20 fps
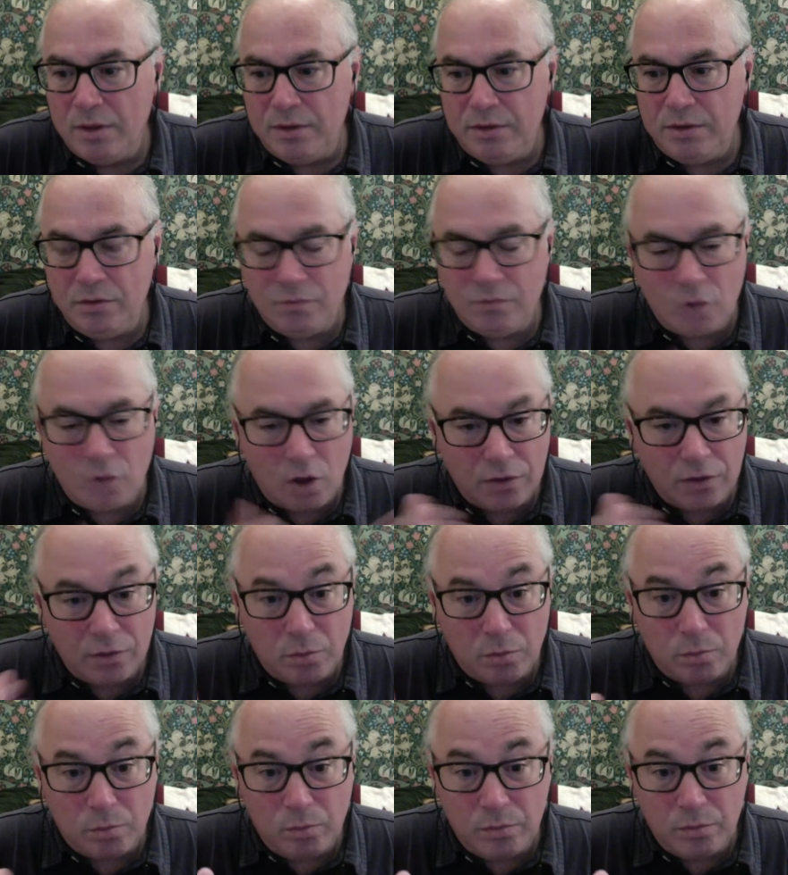You've got
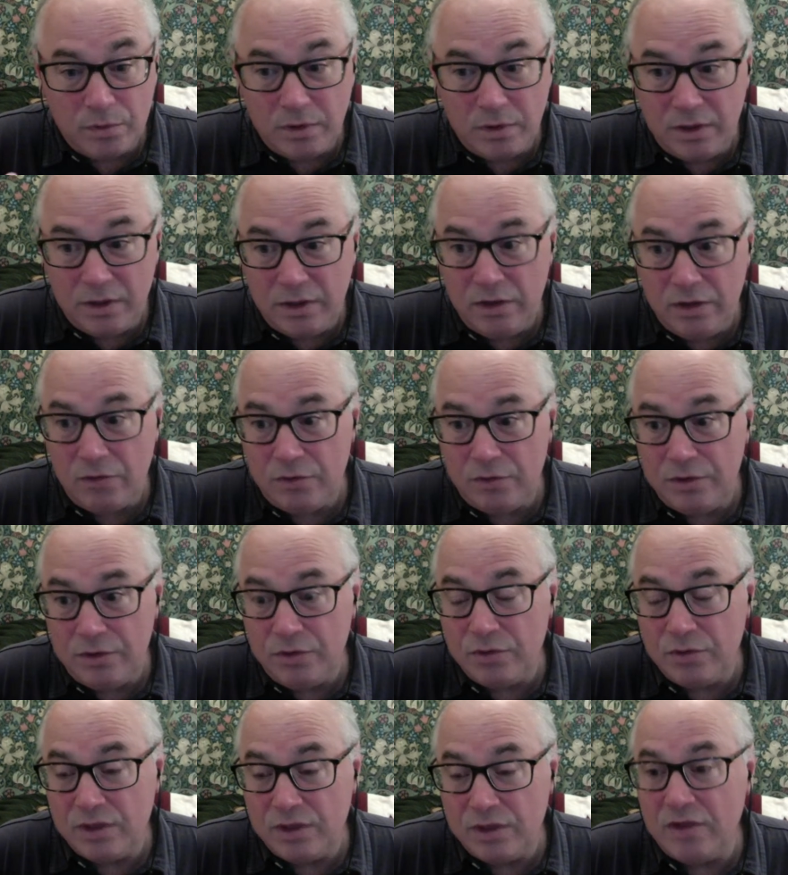the here in
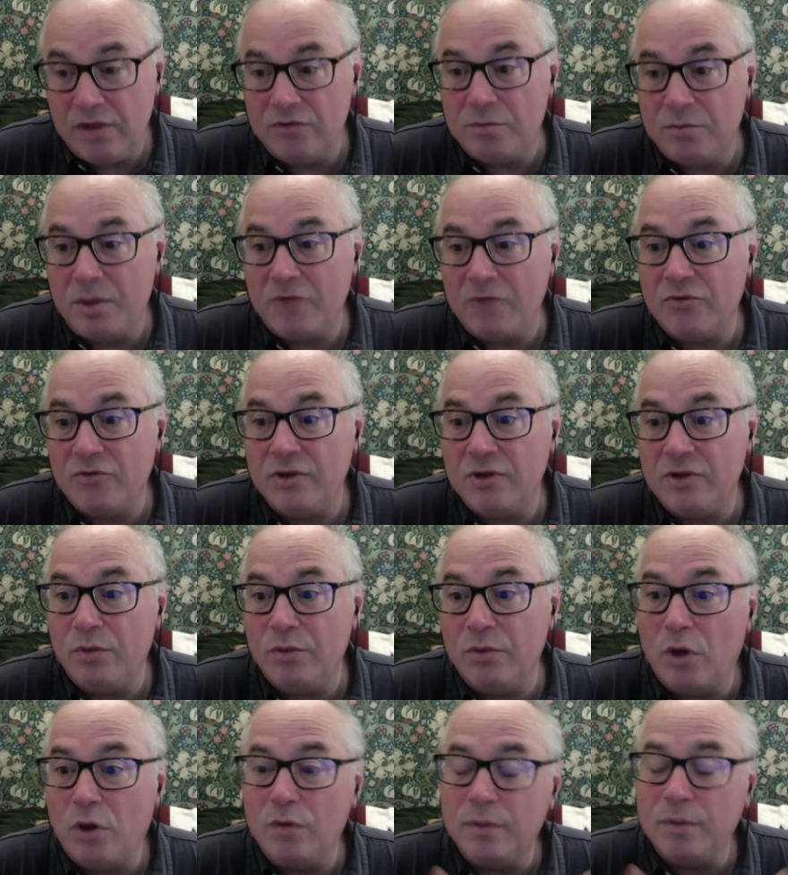the UK, especially
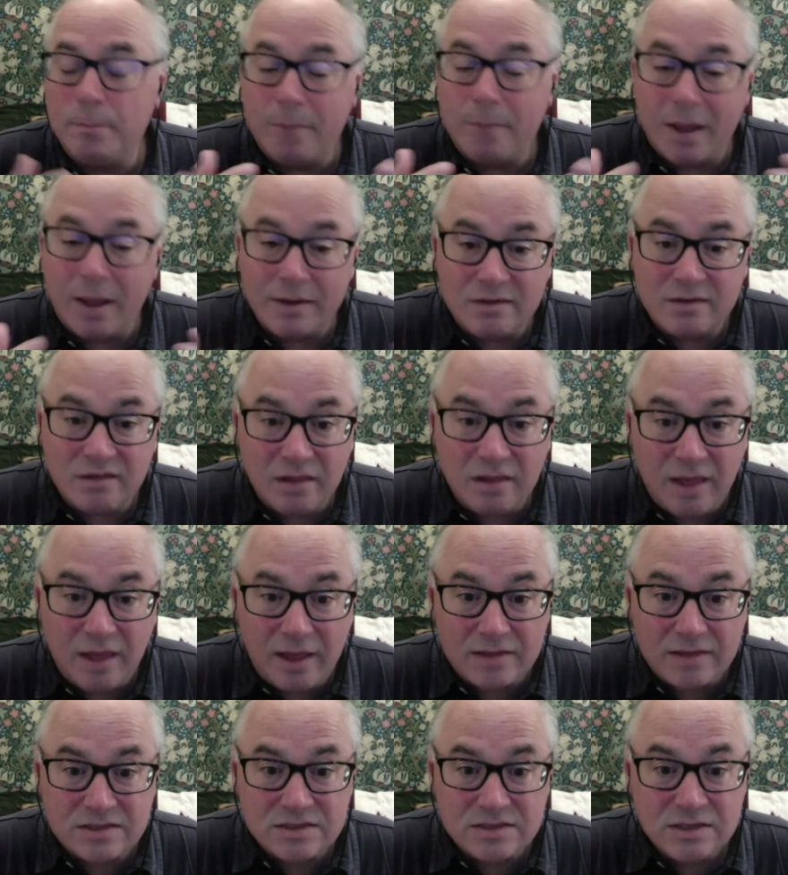with all the buy to
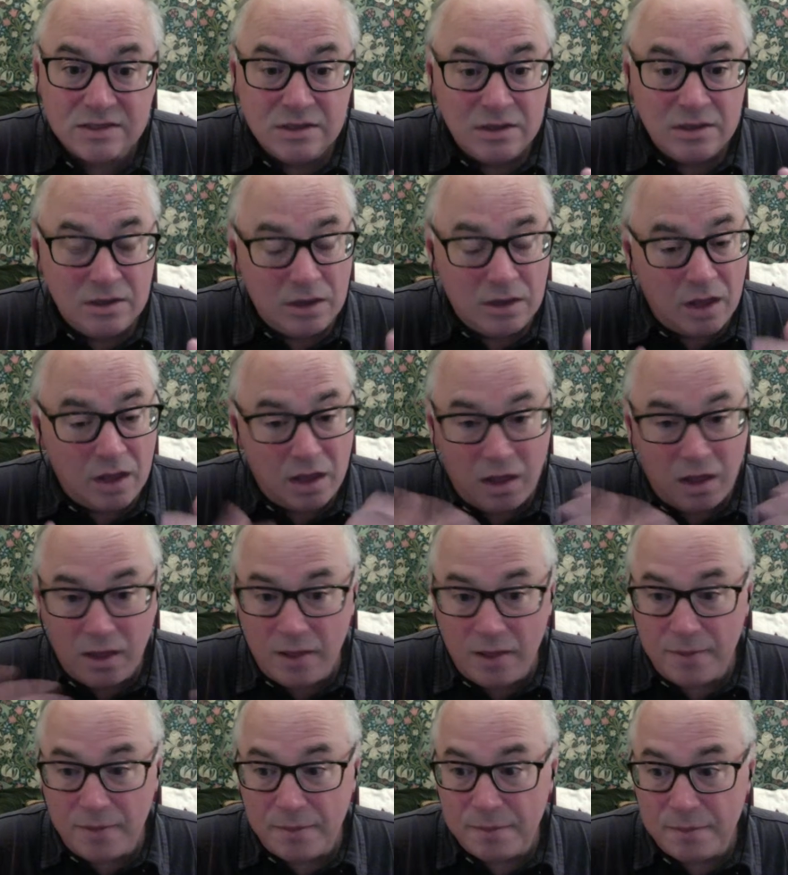lets,
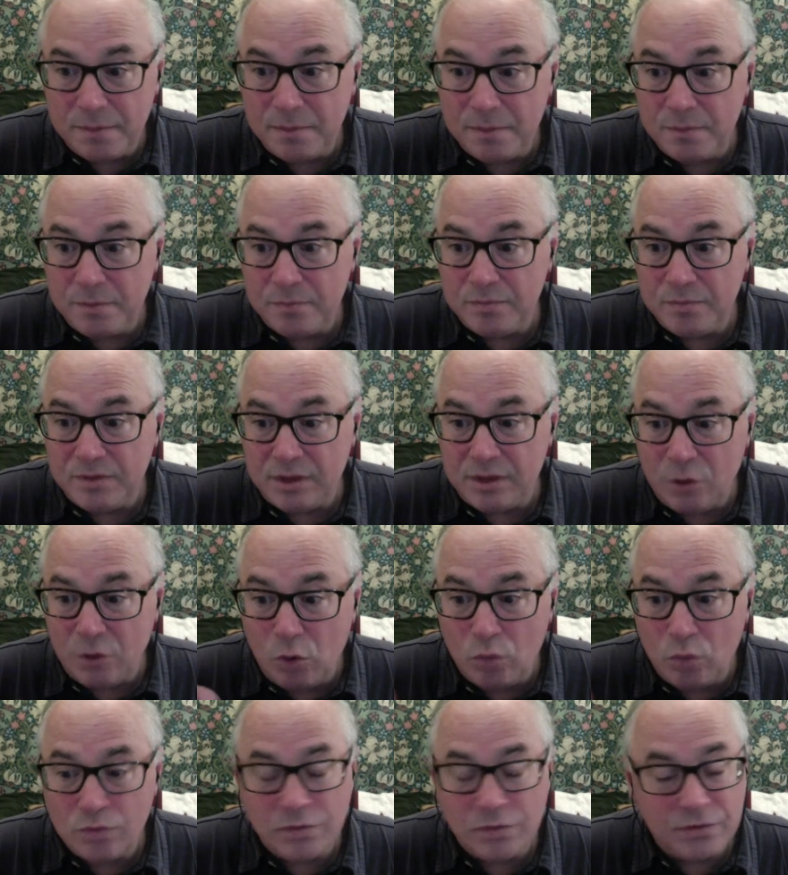uh, the
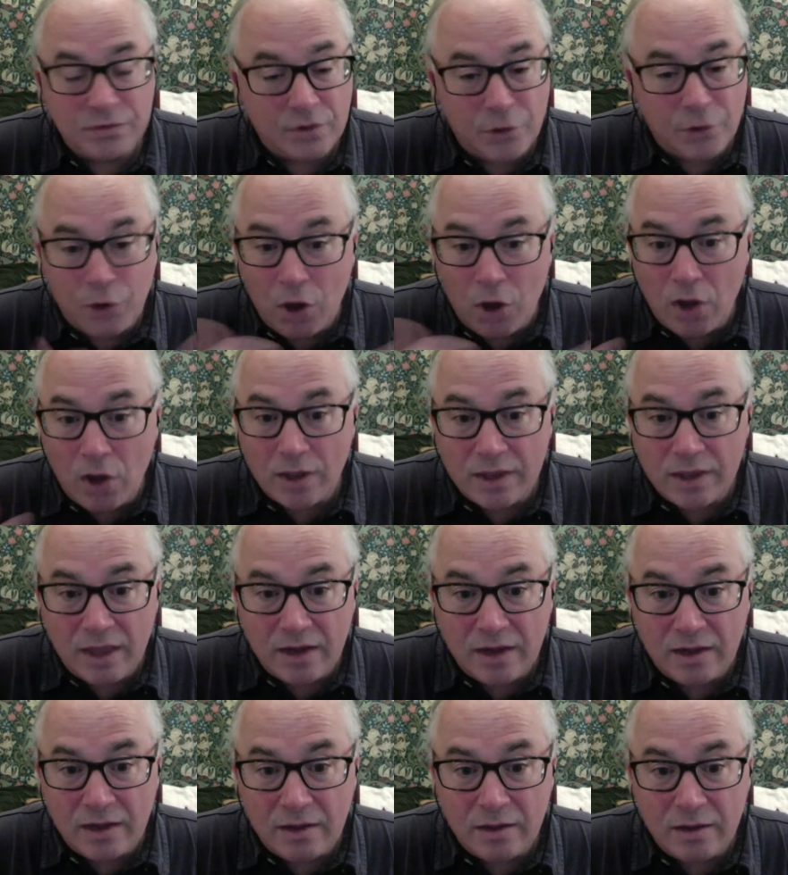owners are not
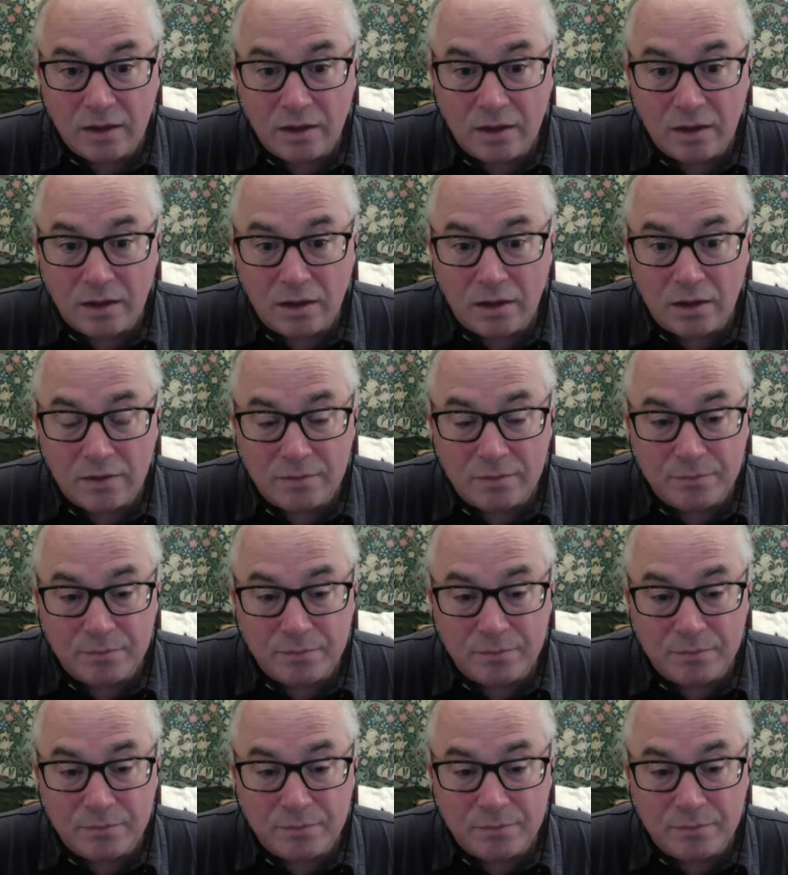getting, uh,